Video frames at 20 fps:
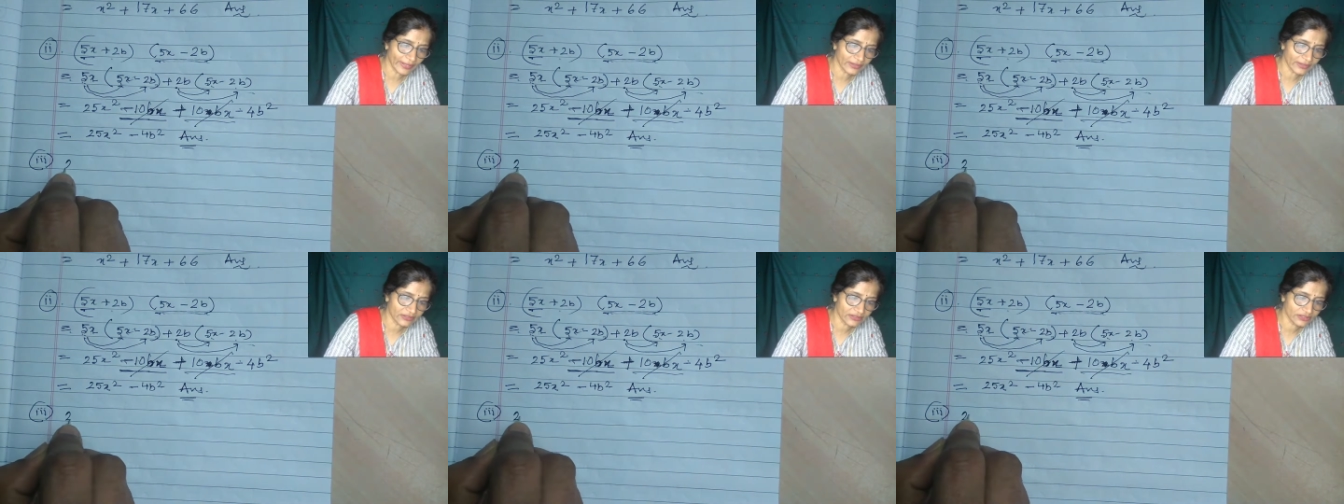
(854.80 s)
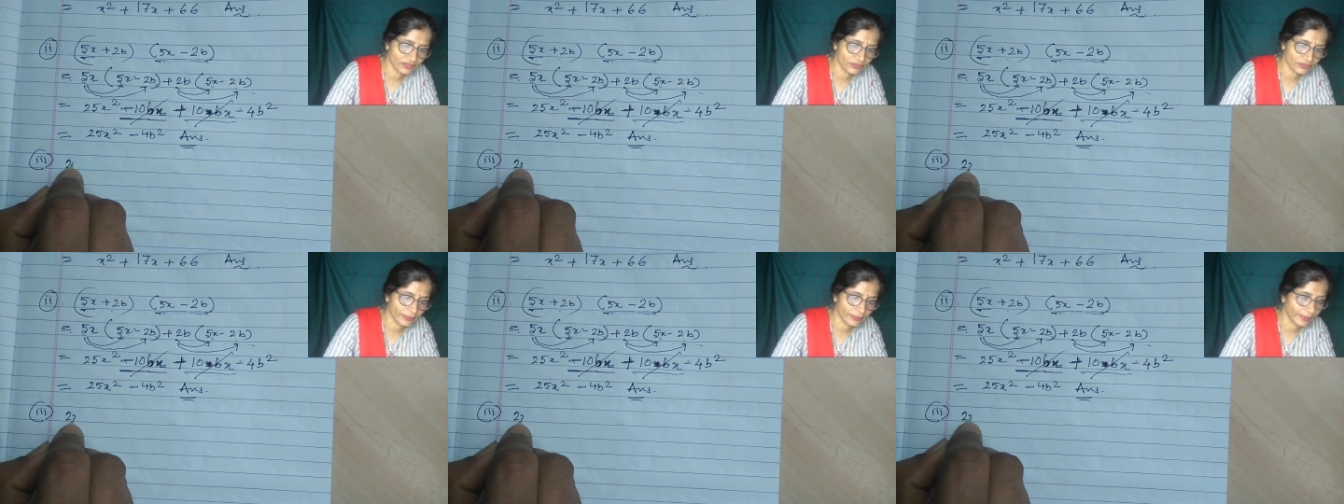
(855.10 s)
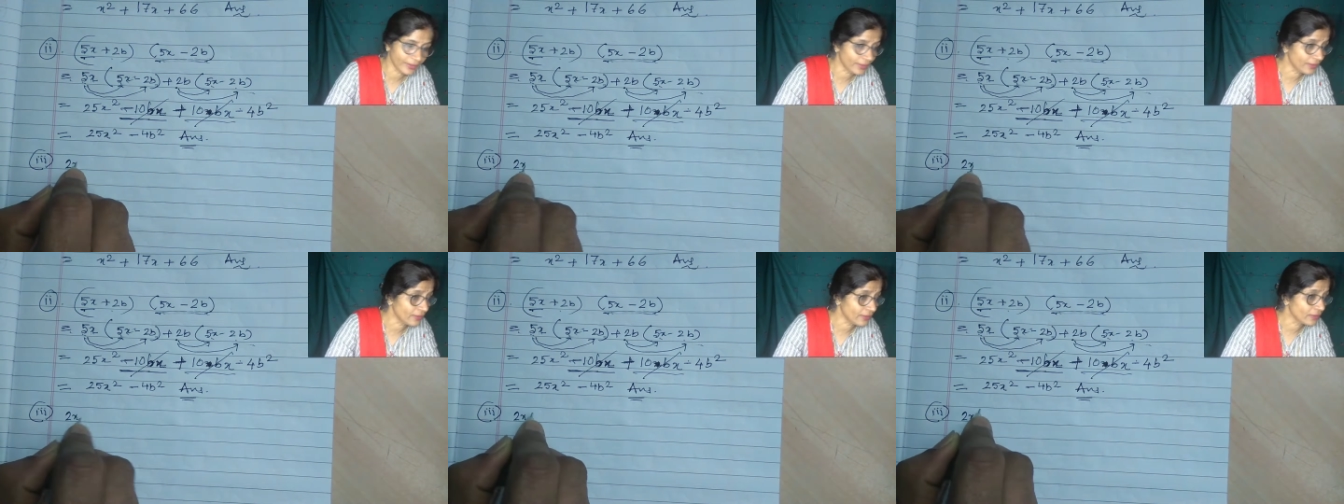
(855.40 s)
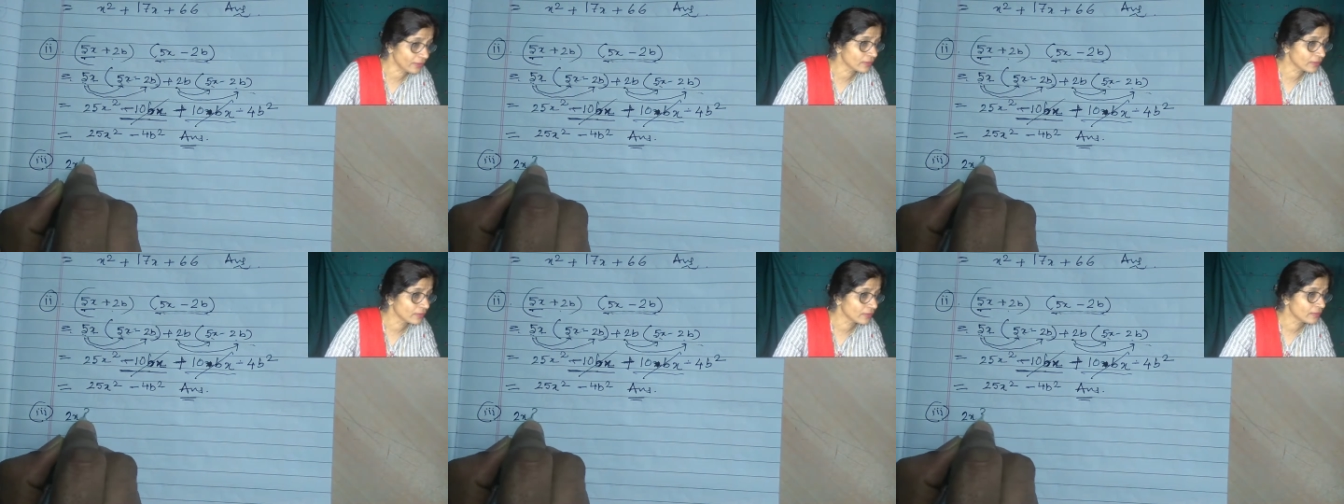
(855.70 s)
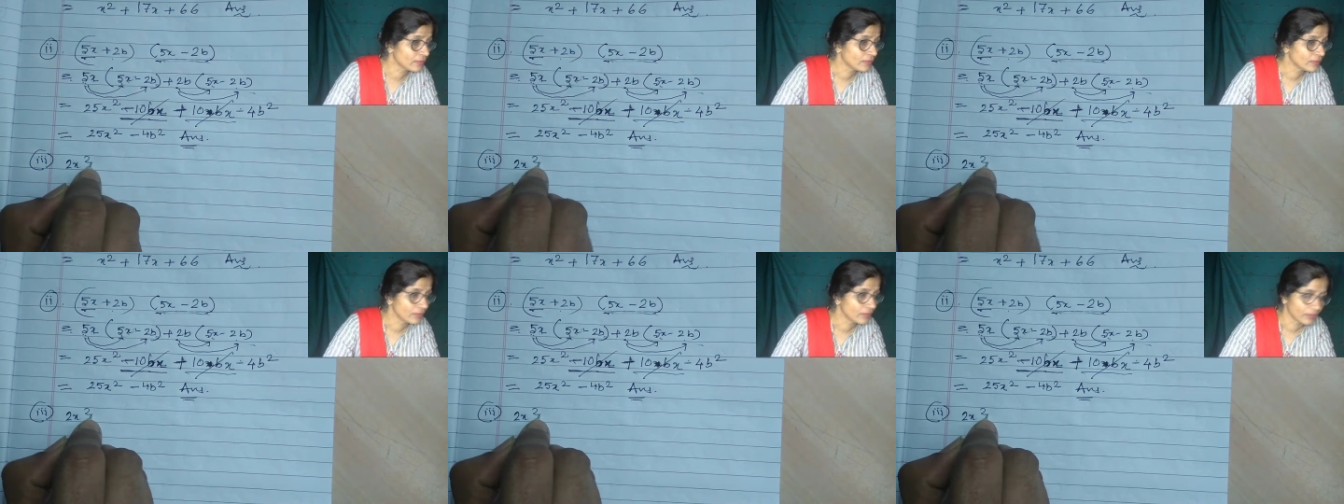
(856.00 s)
square
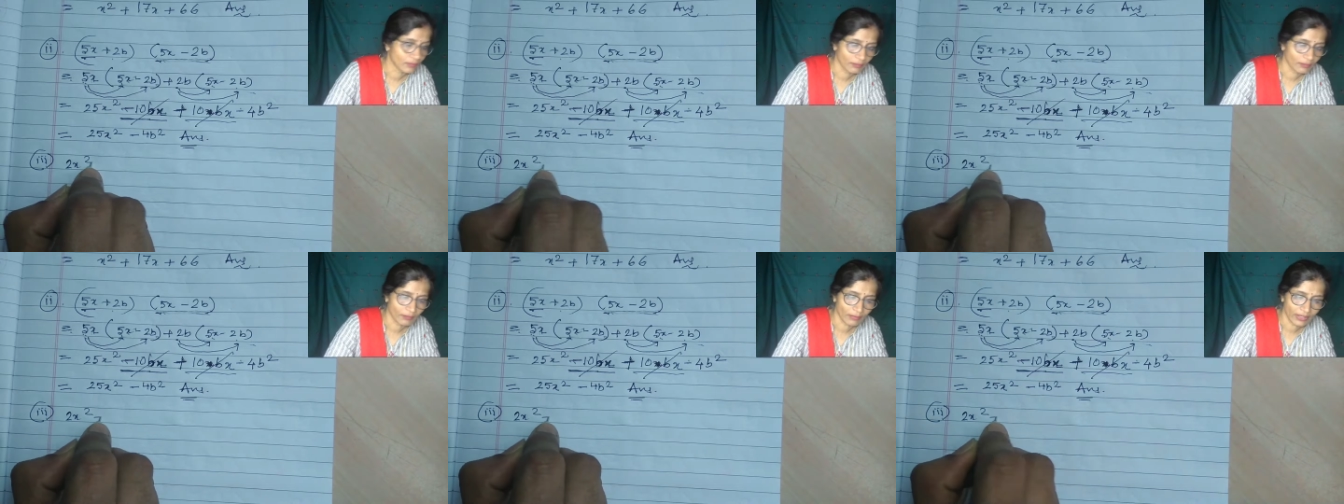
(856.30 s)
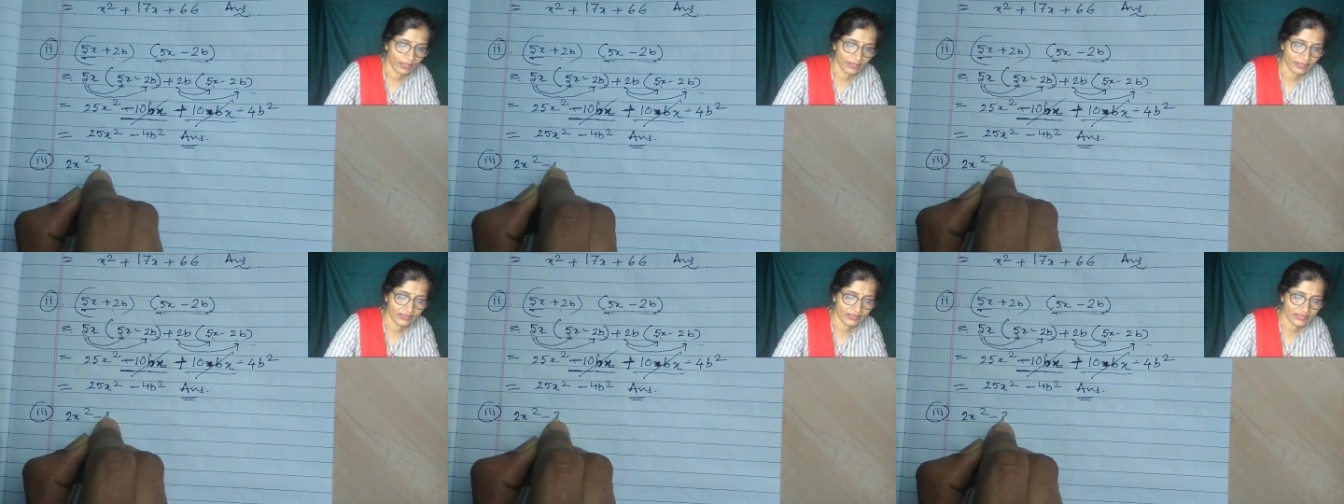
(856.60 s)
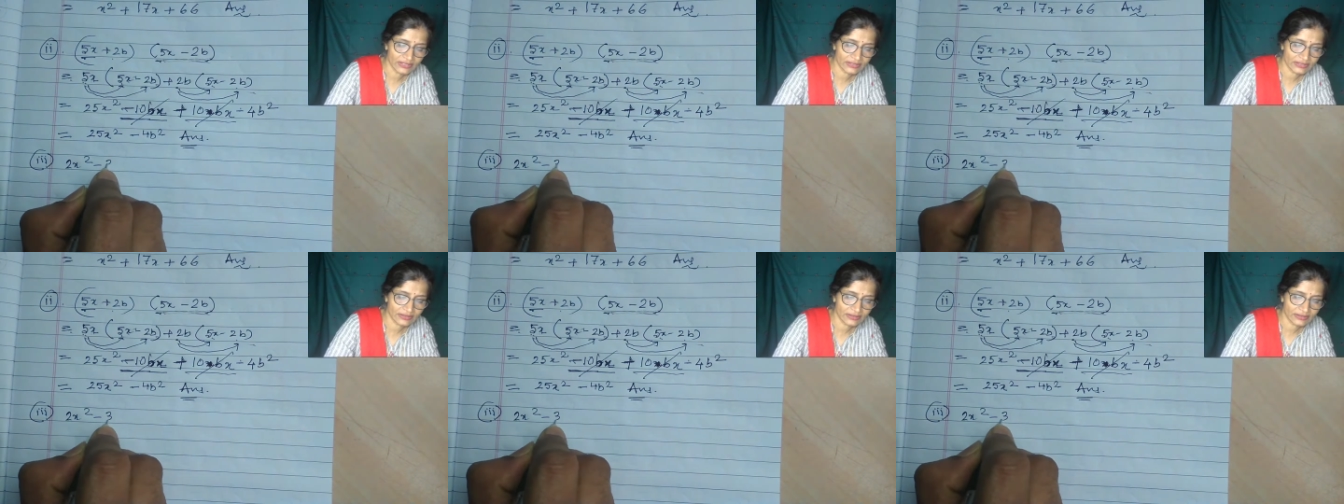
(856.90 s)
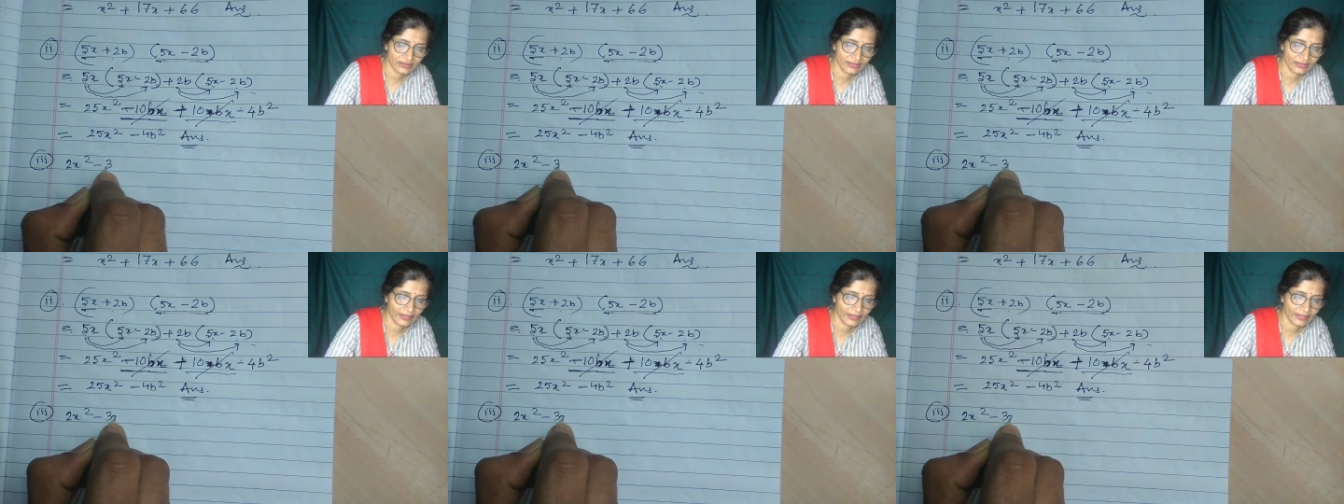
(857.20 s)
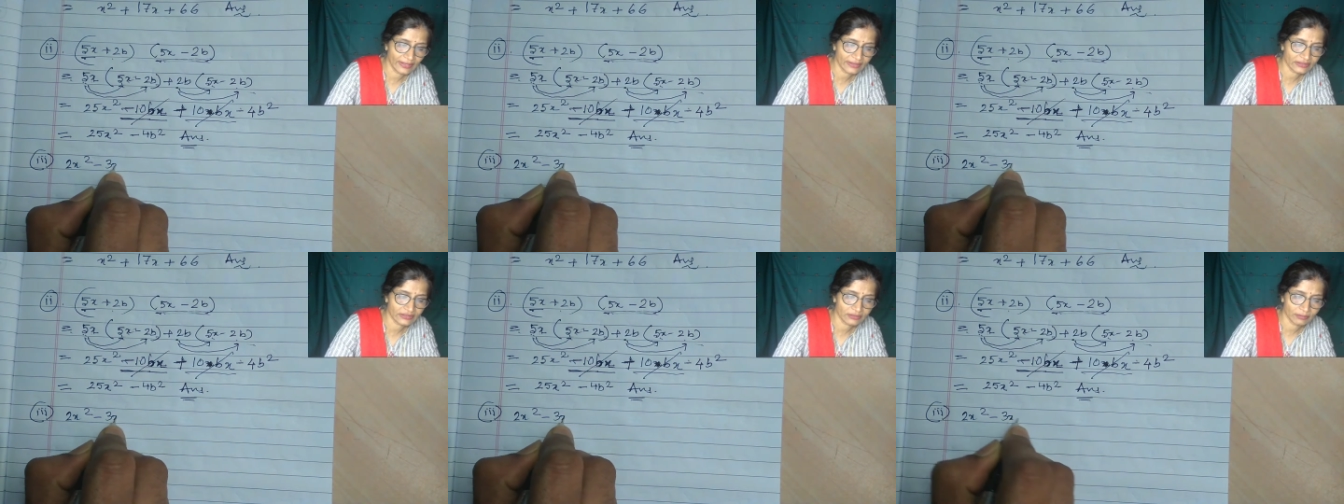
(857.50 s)
minus
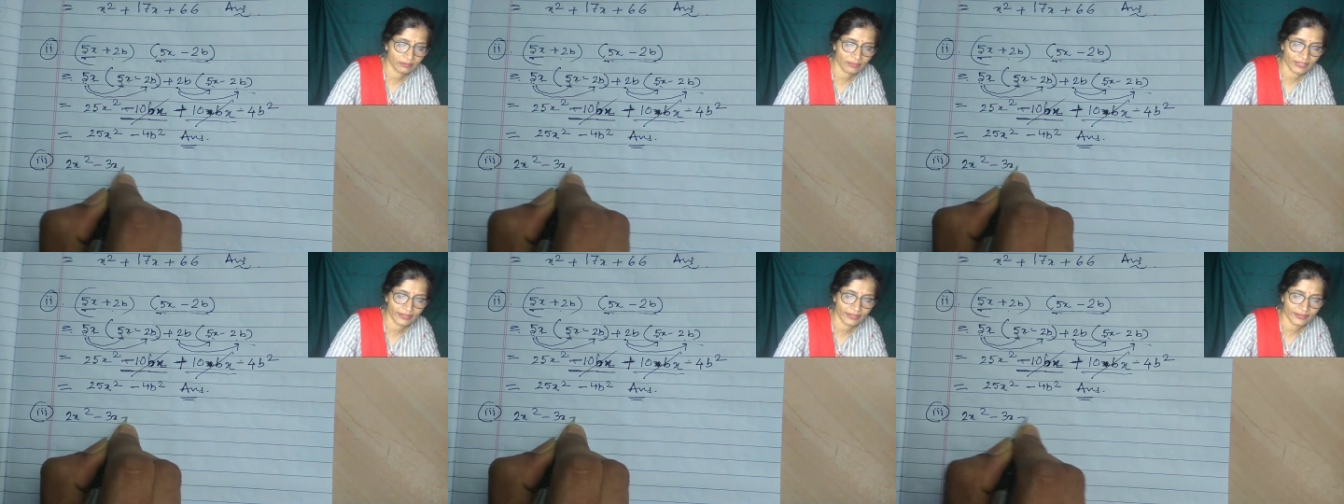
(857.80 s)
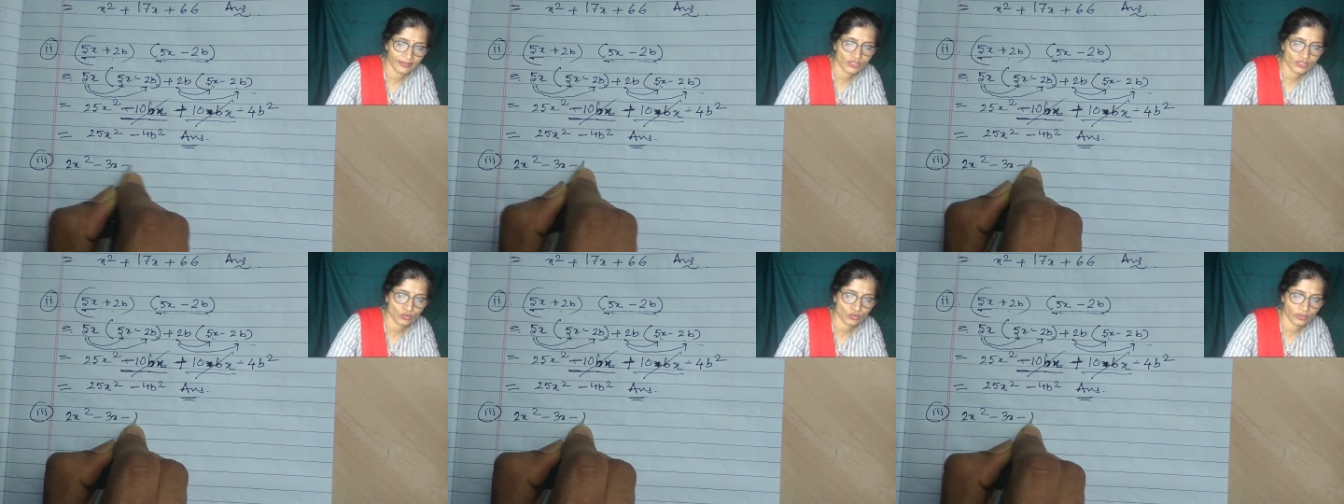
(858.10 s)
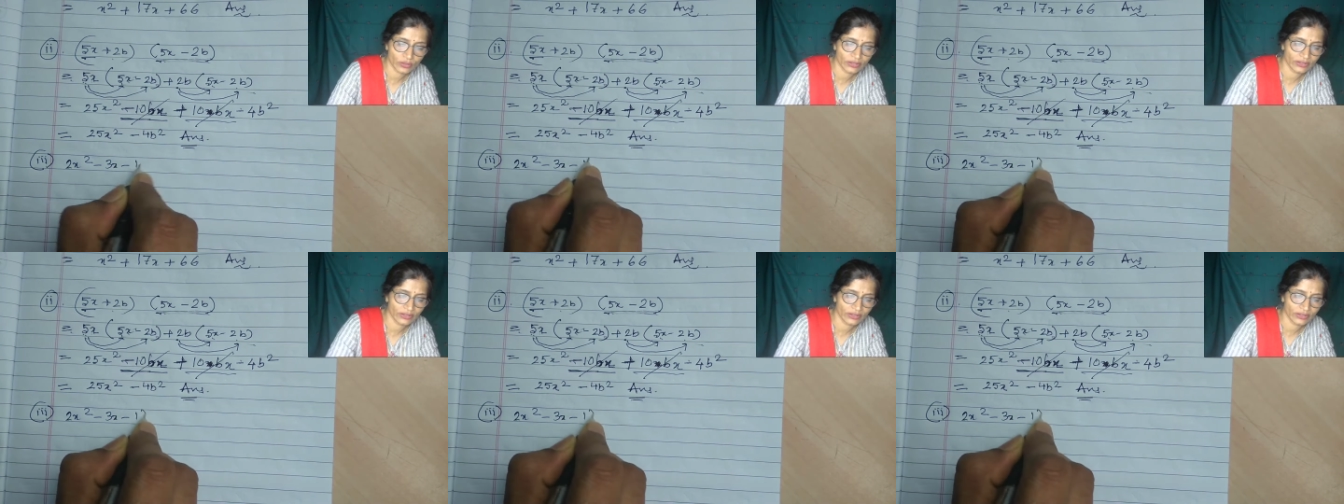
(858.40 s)
3x minus 1.